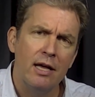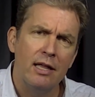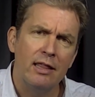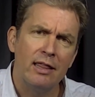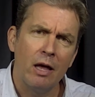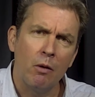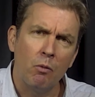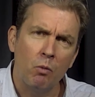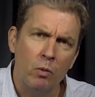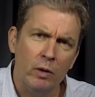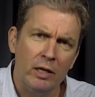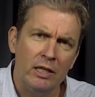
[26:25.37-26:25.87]

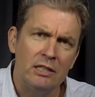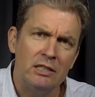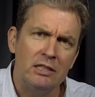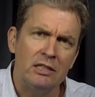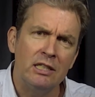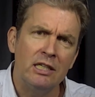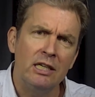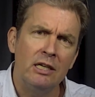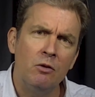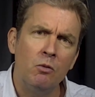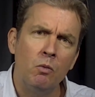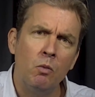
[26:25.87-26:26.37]
that we
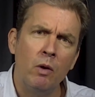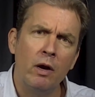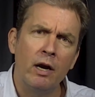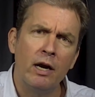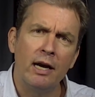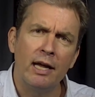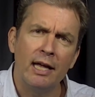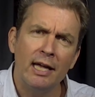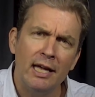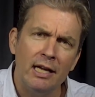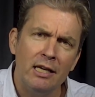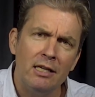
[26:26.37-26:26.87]
see
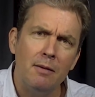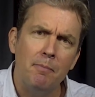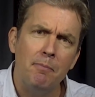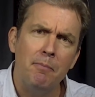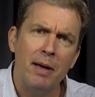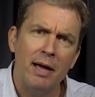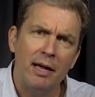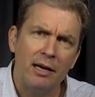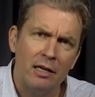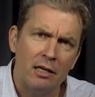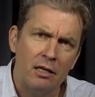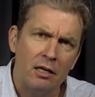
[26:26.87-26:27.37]
where
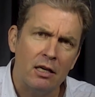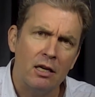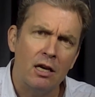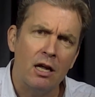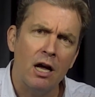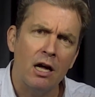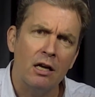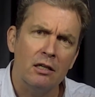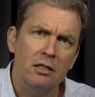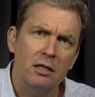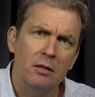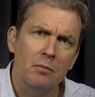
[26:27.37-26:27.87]
independent,
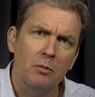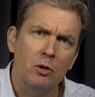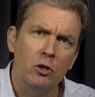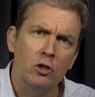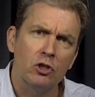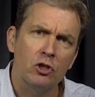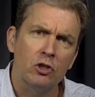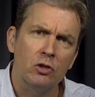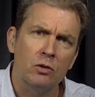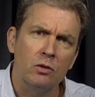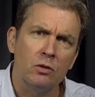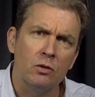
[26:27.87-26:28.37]

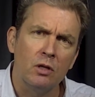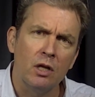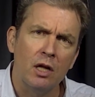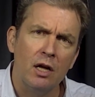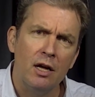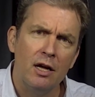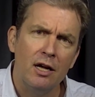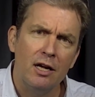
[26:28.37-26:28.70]
non-commercial,